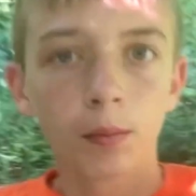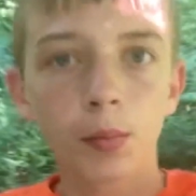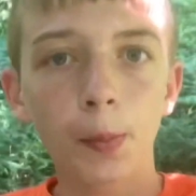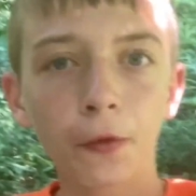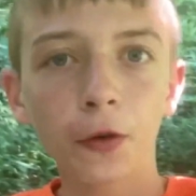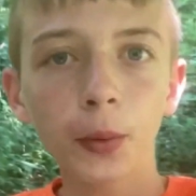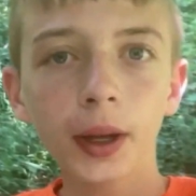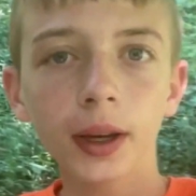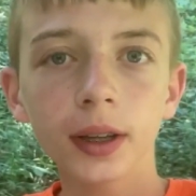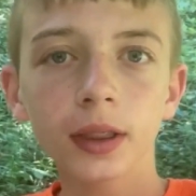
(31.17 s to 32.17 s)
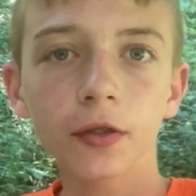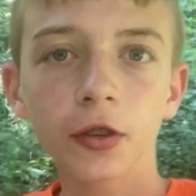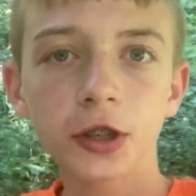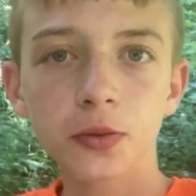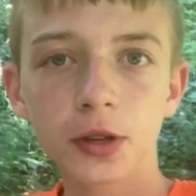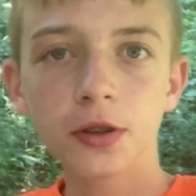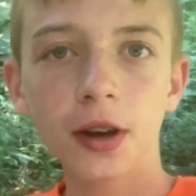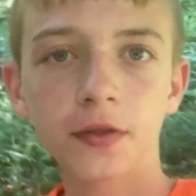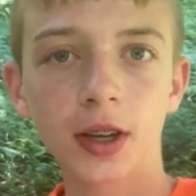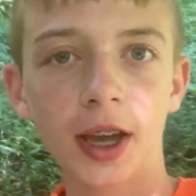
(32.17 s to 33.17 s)
But before we can eat the fish, we do
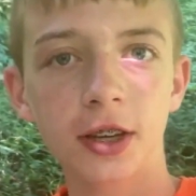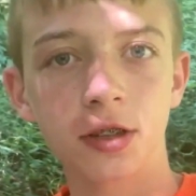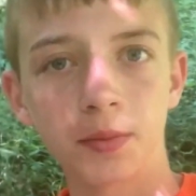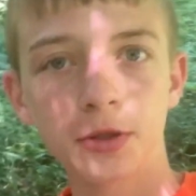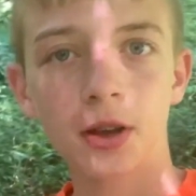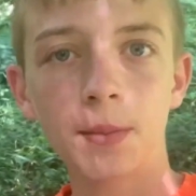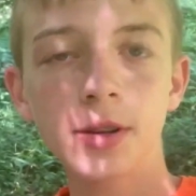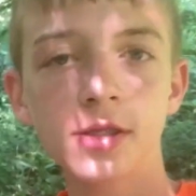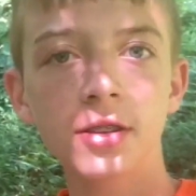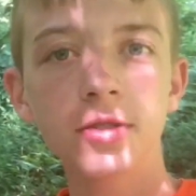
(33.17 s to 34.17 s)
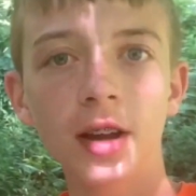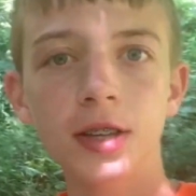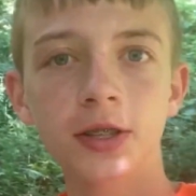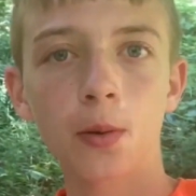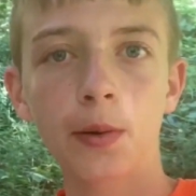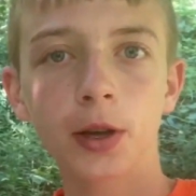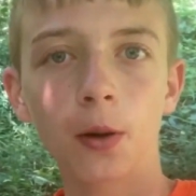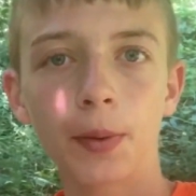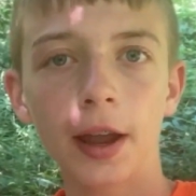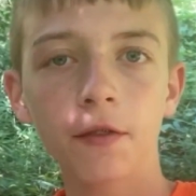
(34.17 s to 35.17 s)
have to catch them. So I'm going to send you guys to when we
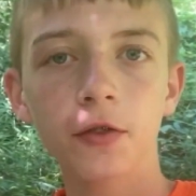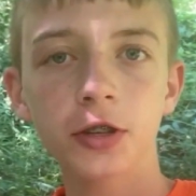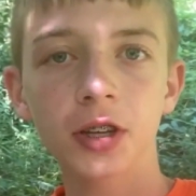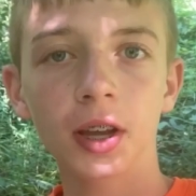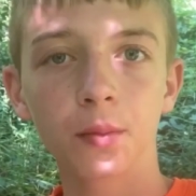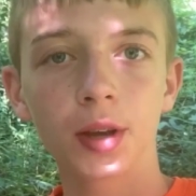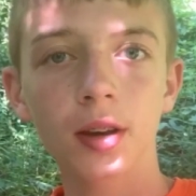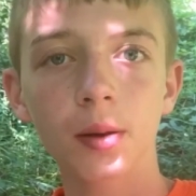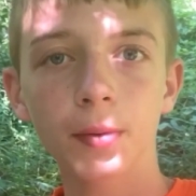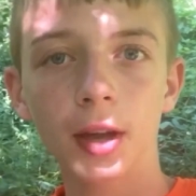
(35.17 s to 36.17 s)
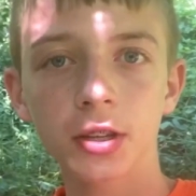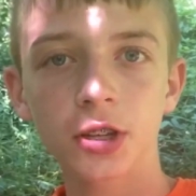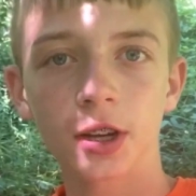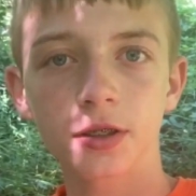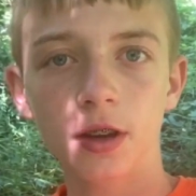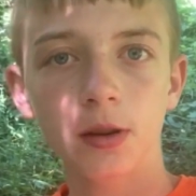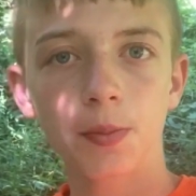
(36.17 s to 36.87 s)
go pan fishing and we end up catching a ton of